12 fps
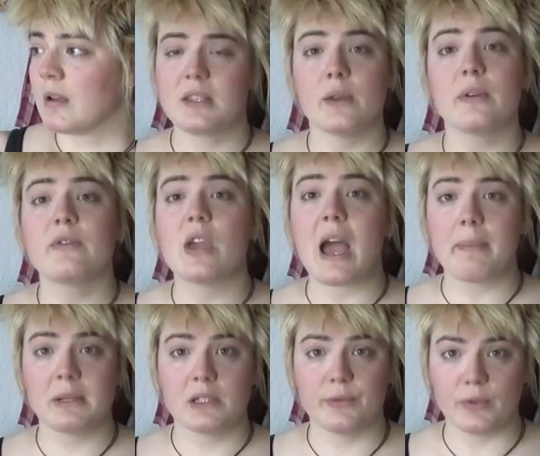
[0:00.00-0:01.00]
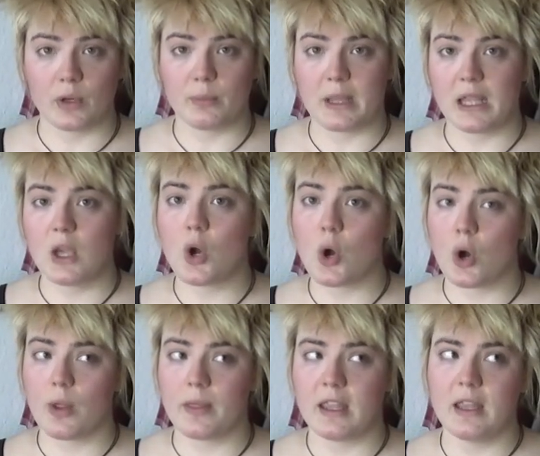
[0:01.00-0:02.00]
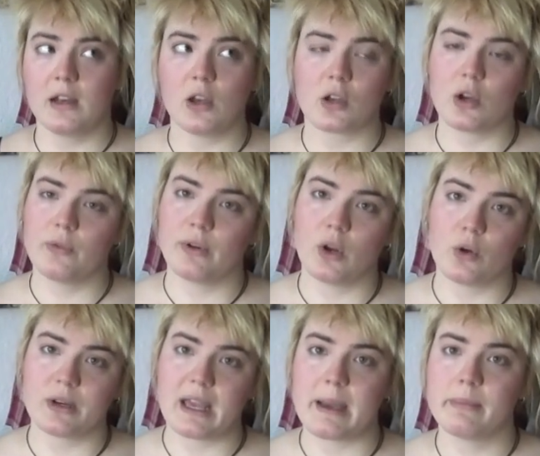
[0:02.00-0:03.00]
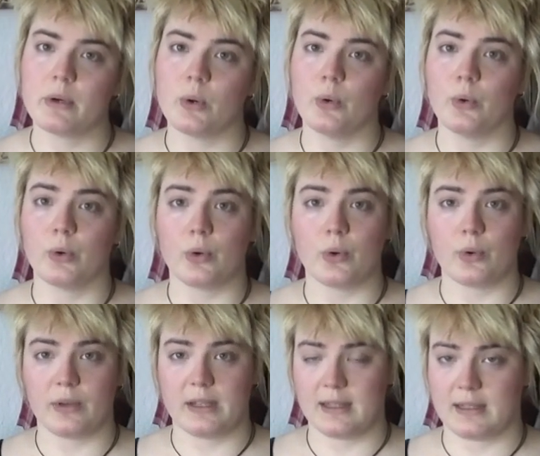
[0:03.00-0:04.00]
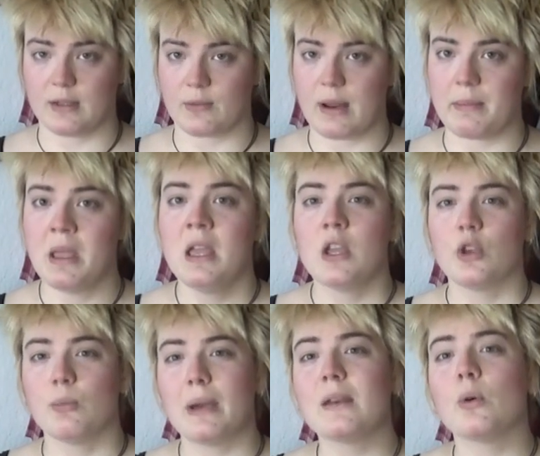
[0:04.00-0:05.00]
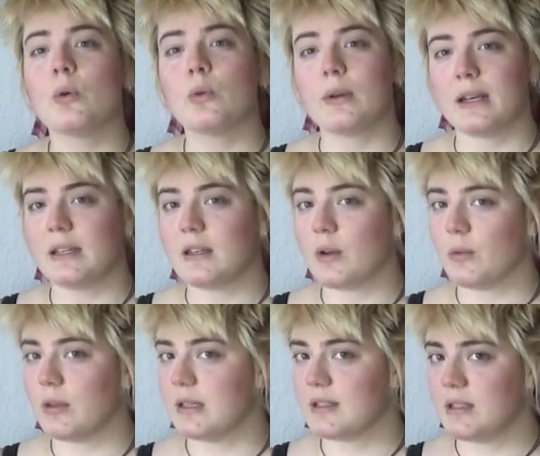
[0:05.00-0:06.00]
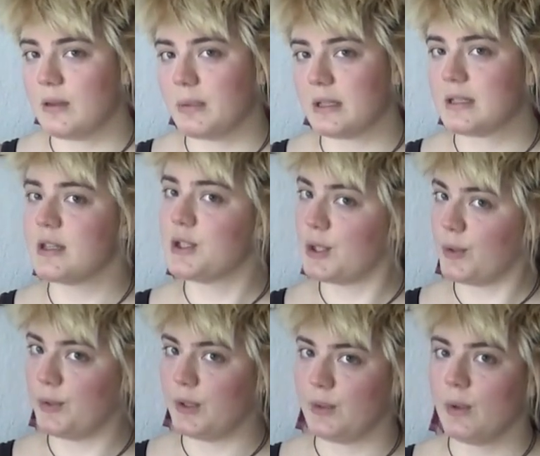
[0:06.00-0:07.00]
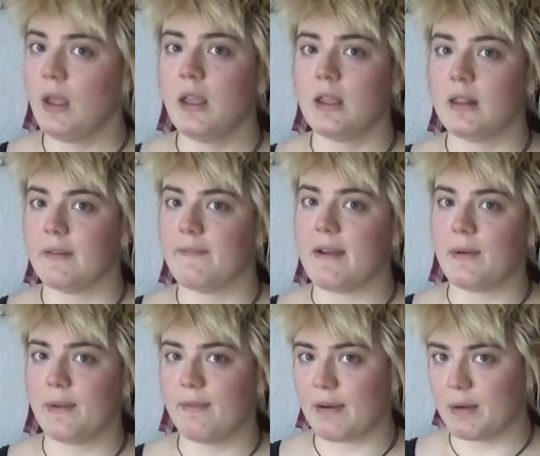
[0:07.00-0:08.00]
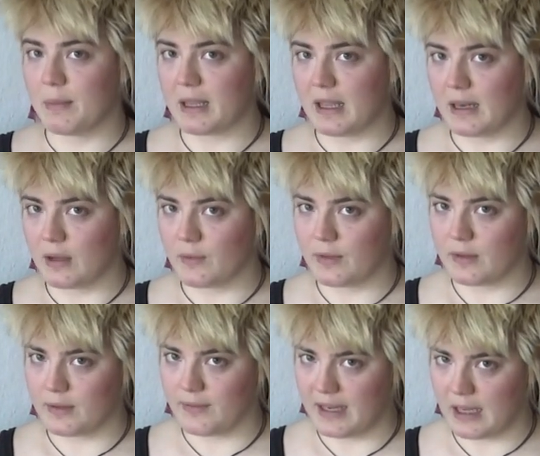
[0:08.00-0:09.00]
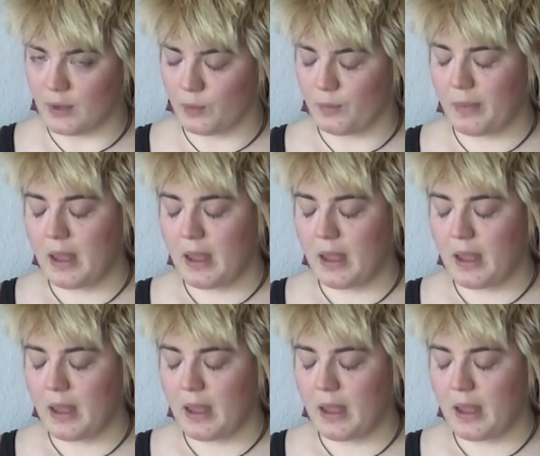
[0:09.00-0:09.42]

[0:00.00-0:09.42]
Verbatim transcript: So if you happen to follow me on the Clock Overlord app or on Instagram, you might already know these snippets I showed you in the very very beginning of this video.